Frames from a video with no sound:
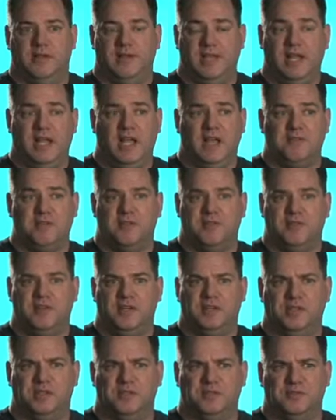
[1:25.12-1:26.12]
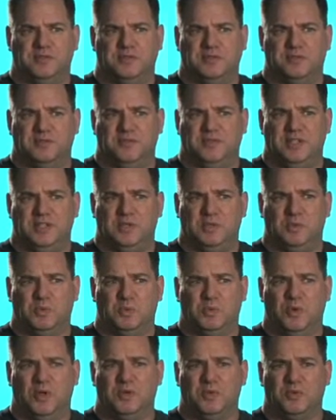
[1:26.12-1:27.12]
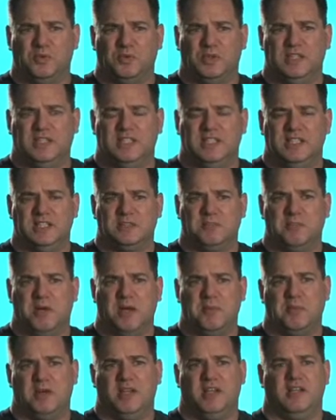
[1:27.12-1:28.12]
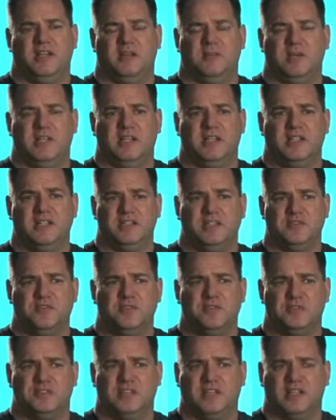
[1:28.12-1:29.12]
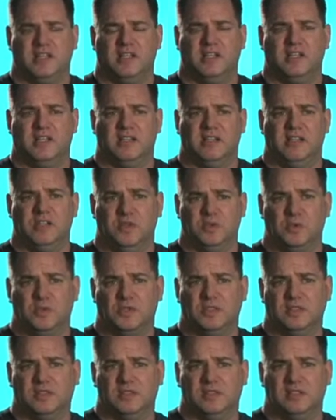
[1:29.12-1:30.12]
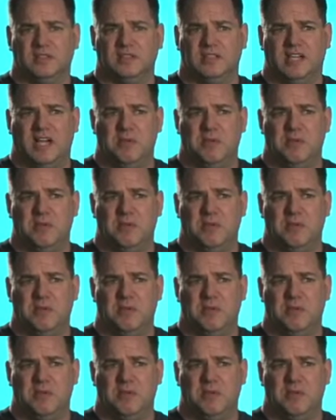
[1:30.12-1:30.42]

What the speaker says: But then I have a fear of, what really is my money going to make a difference like in the world?